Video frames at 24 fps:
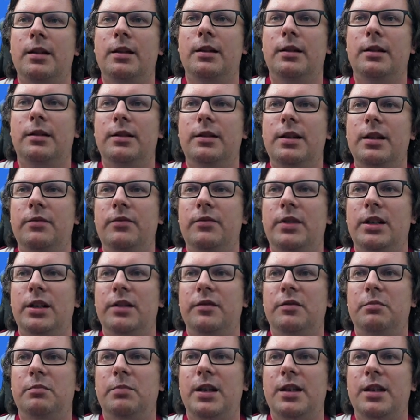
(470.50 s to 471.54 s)
Then we have
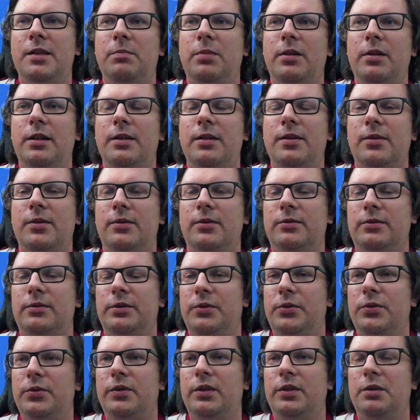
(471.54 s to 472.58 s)
a base path. So
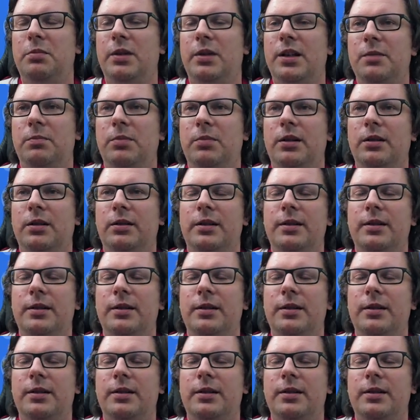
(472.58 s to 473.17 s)
usually base path